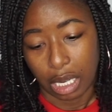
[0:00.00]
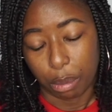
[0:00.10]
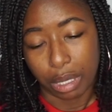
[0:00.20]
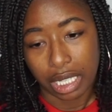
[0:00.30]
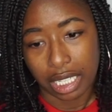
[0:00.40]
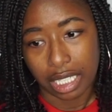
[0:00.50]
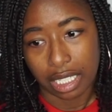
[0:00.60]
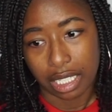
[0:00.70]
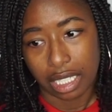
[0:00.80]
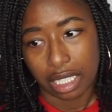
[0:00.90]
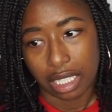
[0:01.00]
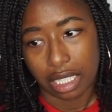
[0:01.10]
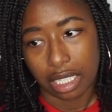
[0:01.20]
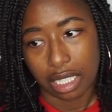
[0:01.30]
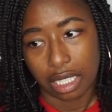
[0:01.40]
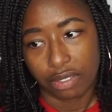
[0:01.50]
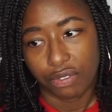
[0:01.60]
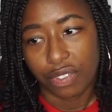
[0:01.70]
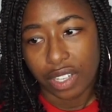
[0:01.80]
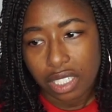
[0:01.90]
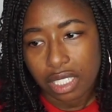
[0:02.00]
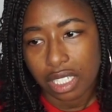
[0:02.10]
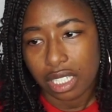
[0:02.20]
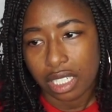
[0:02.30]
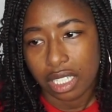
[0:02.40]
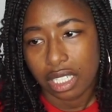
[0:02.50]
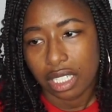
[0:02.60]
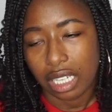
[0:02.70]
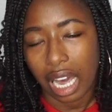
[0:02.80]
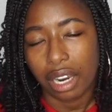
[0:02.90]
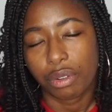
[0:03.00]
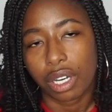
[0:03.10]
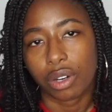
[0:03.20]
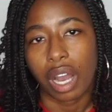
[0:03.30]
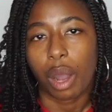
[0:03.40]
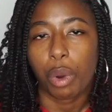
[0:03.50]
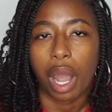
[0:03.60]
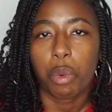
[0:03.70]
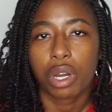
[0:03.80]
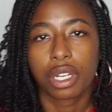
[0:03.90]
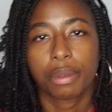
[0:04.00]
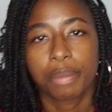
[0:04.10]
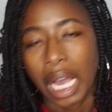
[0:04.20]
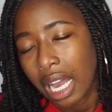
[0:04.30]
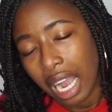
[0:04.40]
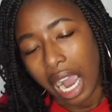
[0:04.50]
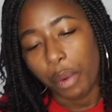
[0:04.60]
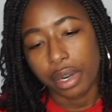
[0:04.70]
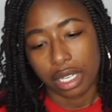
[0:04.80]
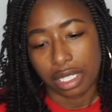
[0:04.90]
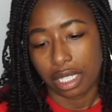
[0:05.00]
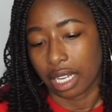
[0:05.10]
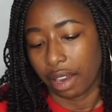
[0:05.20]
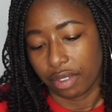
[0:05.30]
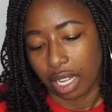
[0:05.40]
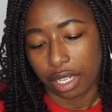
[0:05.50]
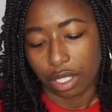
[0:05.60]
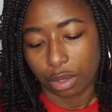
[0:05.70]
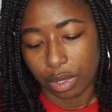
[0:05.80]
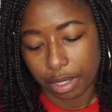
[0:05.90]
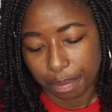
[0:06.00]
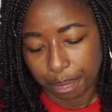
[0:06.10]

But physically, I don't know. I wonder does it have a lot to do with it?